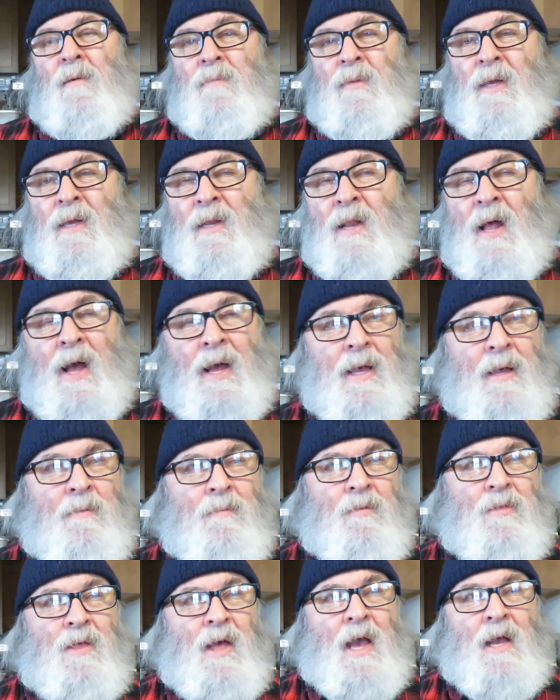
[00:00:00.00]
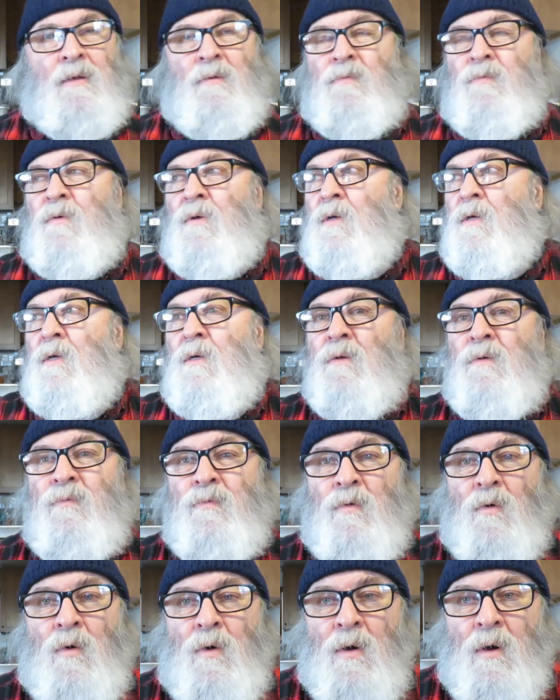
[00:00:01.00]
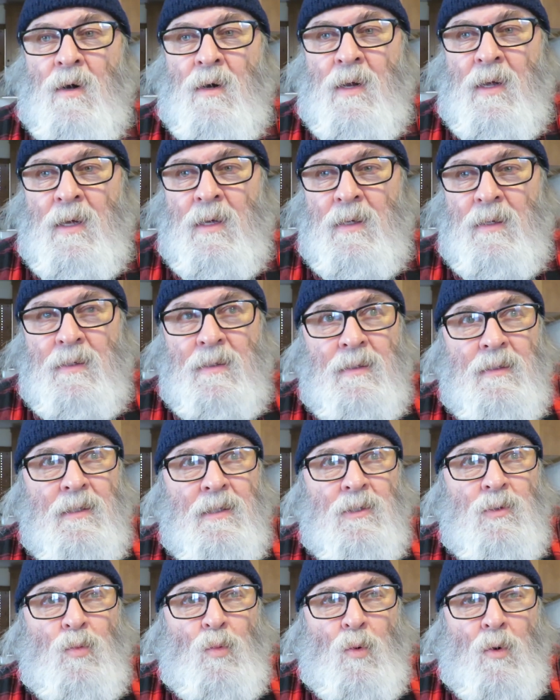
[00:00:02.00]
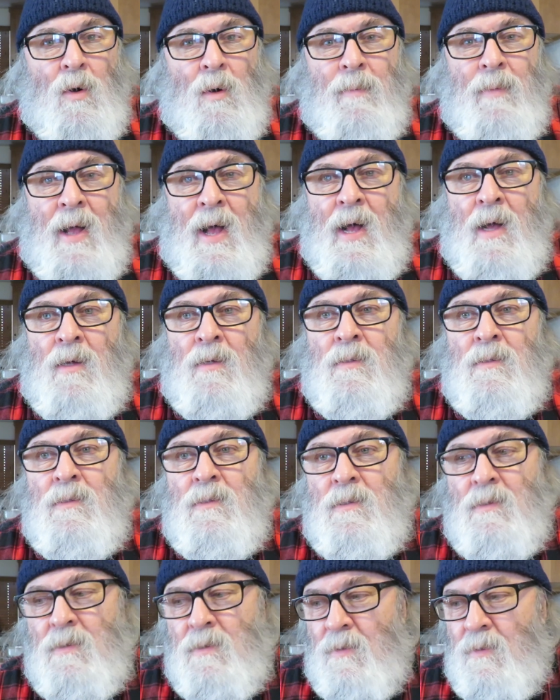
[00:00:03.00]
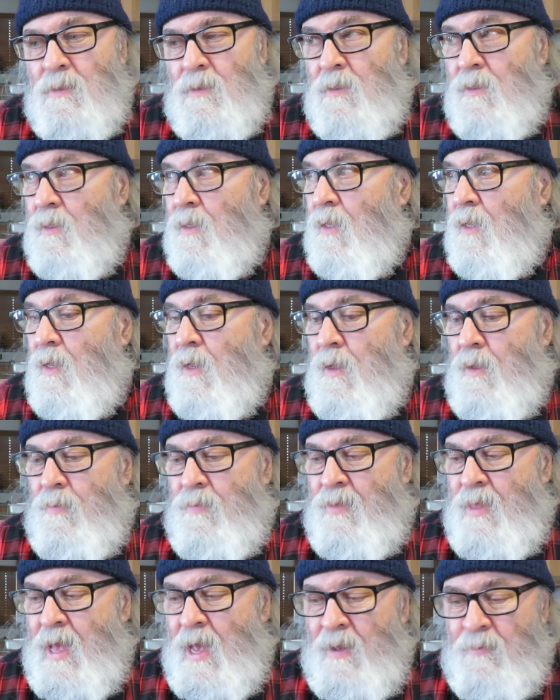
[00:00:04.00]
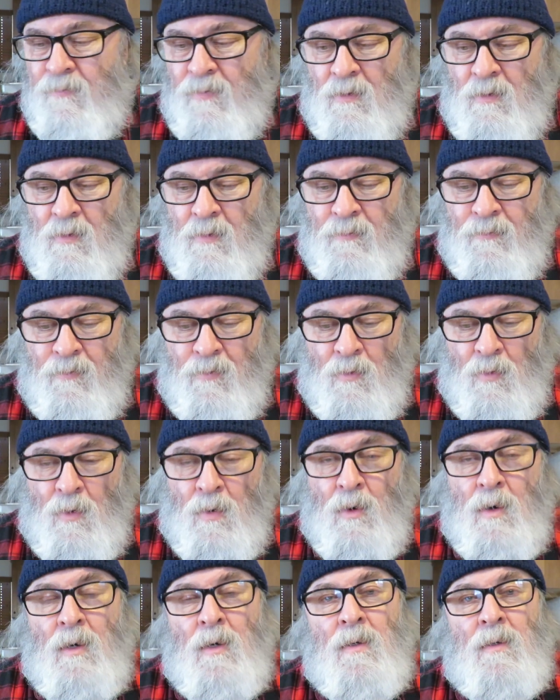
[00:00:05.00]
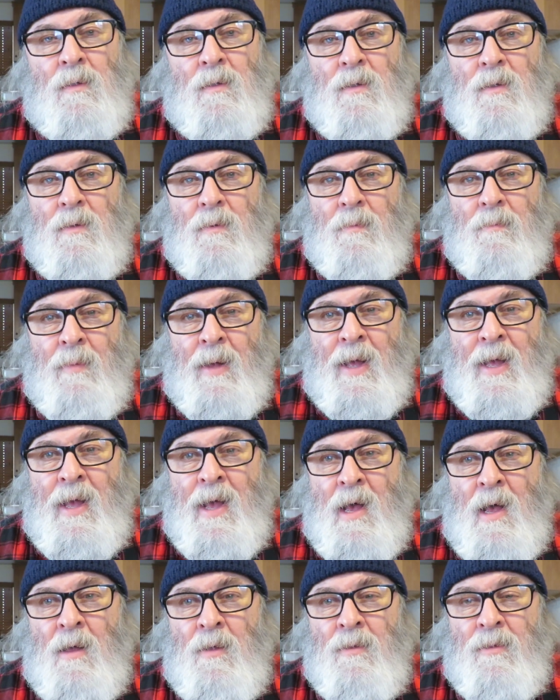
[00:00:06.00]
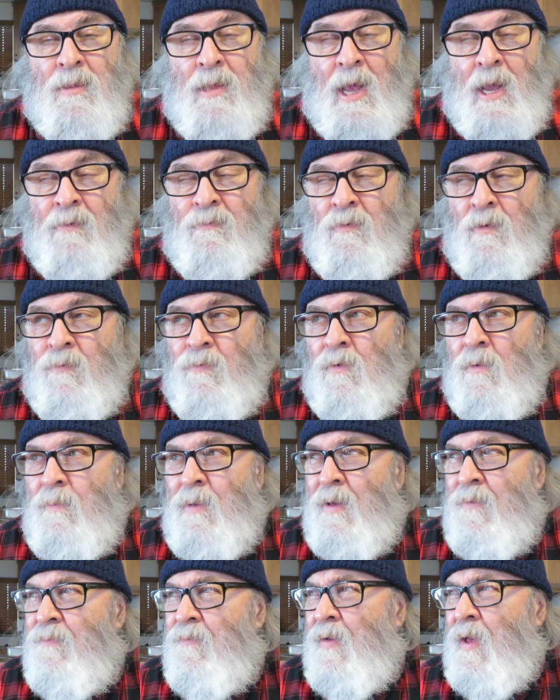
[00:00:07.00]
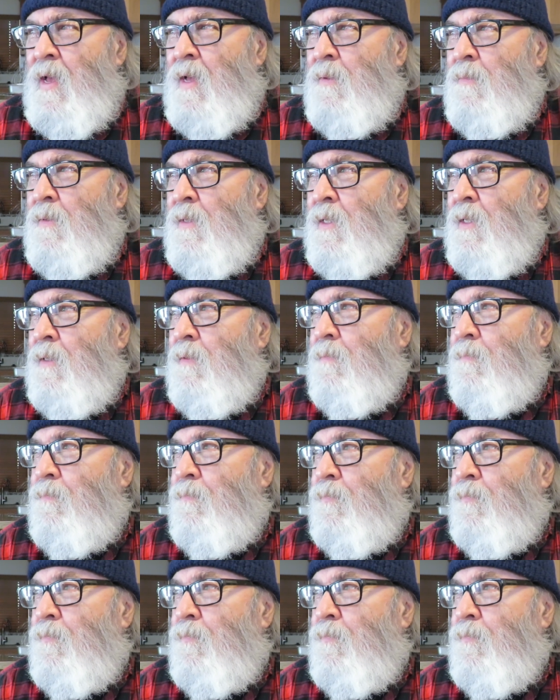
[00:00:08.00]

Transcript: I mean, I am thankful for uh, this warm house thankful for my health, thankful for my family,